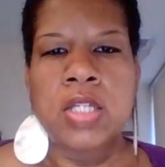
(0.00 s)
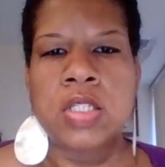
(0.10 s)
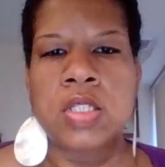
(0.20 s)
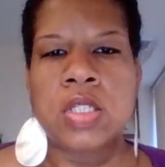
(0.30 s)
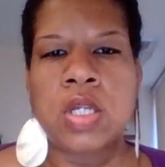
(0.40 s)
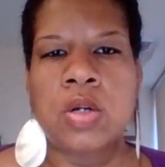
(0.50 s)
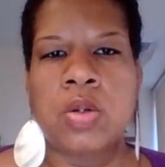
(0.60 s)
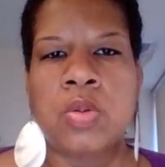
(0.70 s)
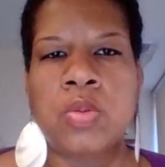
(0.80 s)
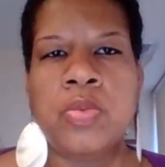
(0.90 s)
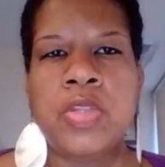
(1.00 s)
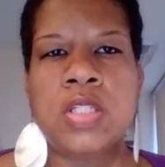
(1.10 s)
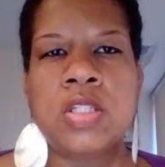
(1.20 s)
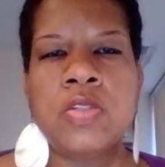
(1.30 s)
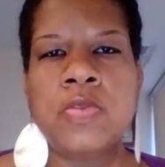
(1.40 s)
And so
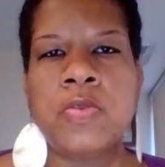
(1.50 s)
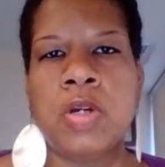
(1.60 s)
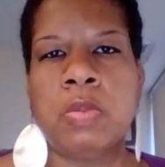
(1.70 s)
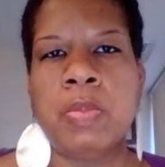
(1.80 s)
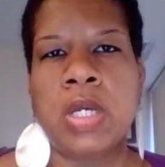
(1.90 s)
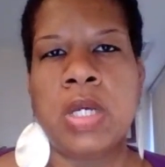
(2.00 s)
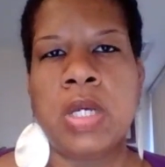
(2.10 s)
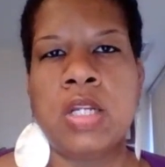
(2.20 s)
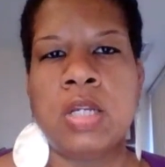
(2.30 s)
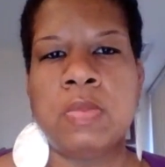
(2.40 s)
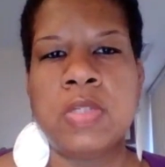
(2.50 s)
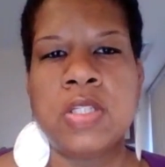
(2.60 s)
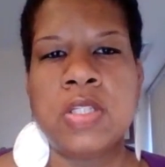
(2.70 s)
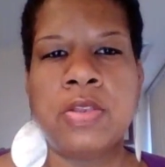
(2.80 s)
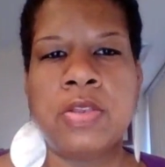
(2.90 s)
this is from a man named
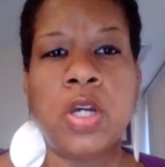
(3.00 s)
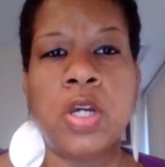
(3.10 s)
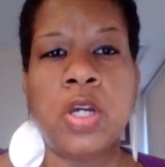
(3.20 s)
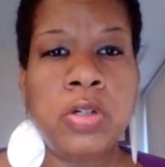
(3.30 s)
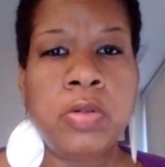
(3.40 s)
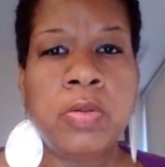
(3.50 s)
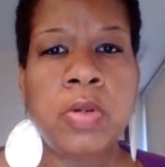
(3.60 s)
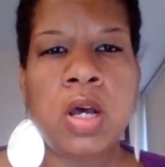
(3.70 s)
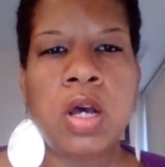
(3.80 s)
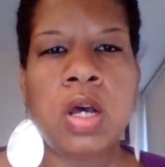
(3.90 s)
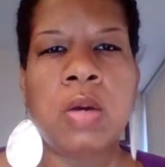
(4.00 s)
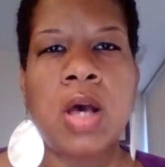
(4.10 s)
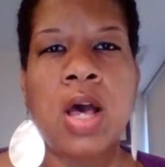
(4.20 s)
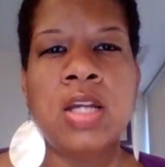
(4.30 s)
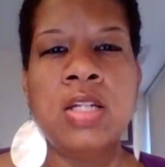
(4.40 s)
Seth Godin.
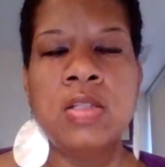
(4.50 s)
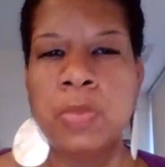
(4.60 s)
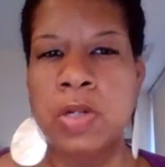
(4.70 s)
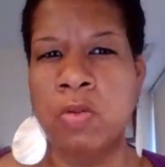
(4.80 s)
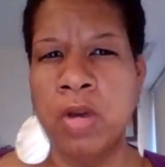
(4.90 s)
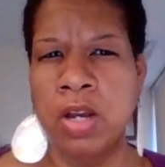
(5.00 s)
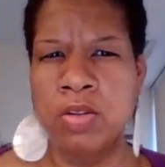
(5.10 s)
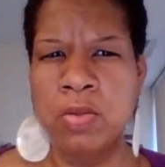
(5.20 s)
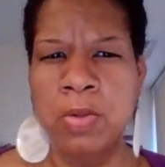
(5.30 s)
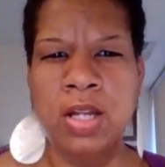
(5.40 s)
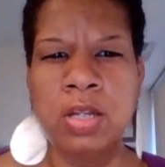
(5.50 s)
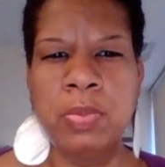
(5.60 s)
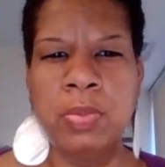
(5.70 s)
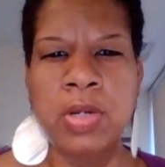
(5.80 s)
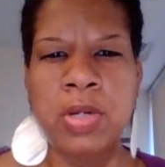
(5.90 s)
He's been around a while,
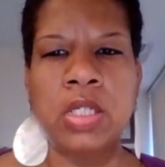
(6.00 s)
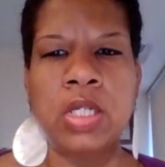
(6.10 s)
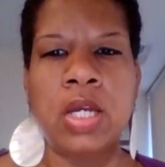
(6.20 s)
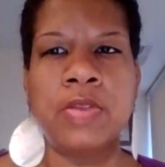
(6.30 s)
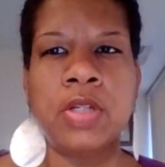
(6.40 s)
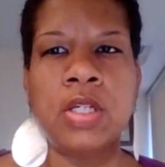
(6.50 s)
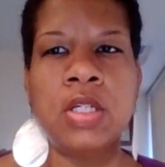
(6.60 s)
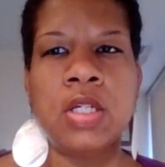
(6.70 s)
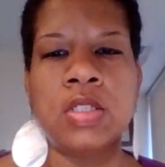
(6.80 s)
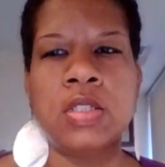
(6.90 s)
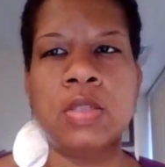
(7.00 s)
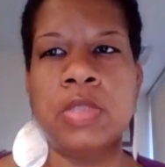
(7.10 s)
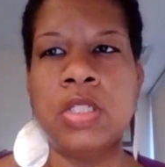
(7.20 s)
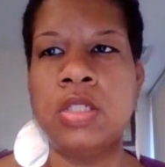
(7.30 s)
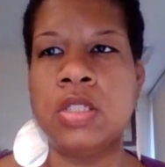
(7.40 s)
apparently. I think he does some
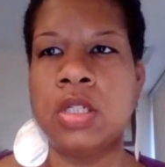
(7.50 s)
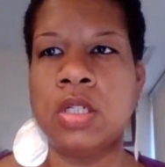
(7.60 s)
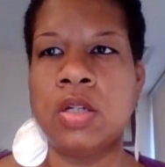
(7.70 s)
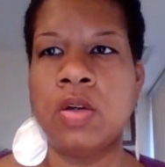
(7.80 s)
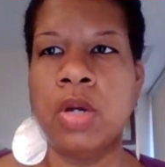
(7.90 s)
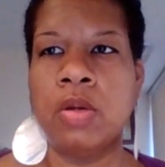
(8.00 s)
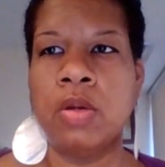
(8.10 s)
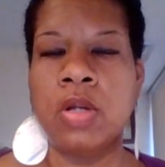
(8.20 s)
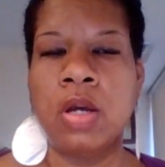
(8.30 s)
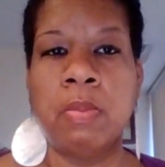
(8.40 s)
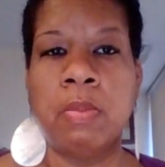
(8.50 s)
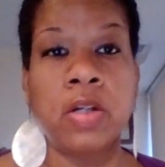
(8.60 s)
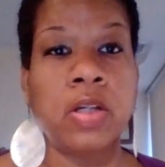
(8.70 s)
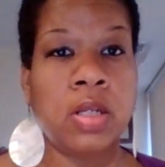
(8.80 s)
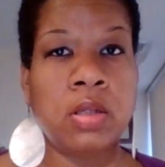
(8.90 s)
teaching around
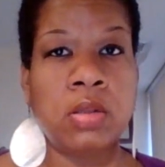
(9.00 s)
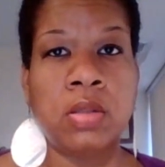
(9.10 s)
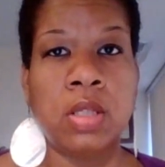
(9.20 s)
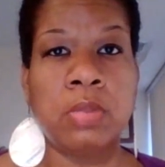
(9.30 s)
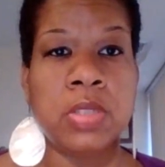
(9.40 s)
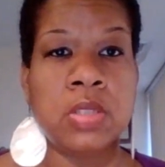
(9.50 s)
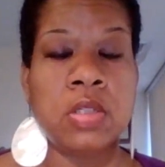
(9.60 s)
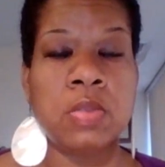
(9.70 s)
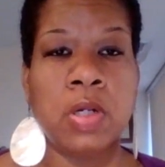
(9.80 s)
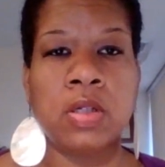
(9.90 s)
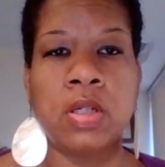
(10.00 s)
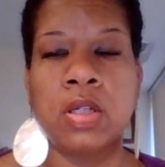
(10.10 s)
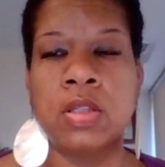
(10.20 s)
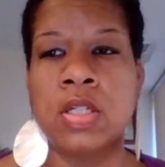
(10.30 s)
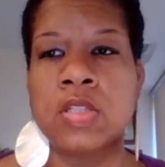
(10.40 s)
marketing, like business marketing
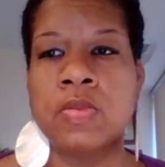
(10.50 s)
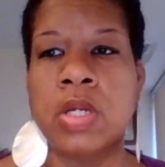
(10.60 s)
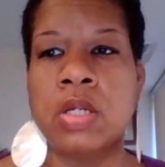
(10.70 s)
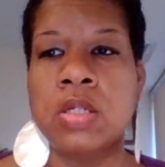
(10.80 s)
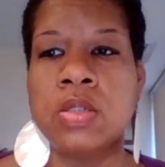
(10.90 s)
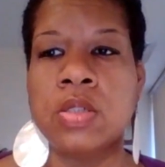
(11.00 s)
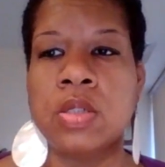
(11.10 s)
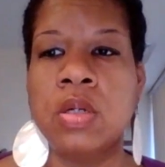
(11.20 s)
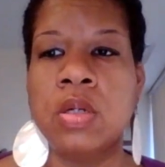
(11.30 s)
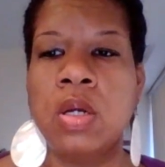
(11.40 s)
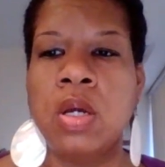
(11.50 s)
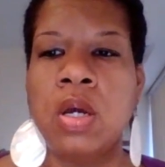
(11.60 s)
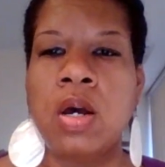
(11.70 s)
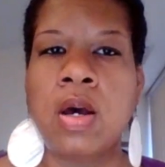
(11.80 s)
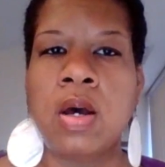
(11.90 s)
and things of that nature.
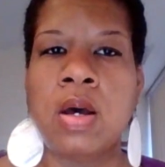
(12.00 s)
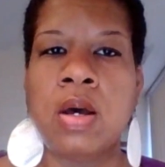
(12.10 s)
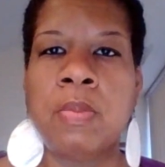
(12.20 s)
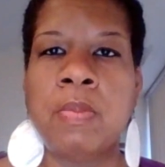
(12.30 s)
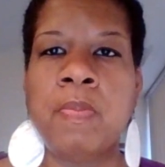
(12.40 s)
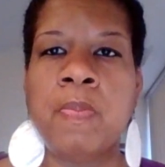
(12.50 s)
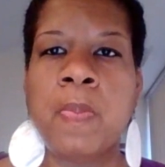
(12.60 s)
But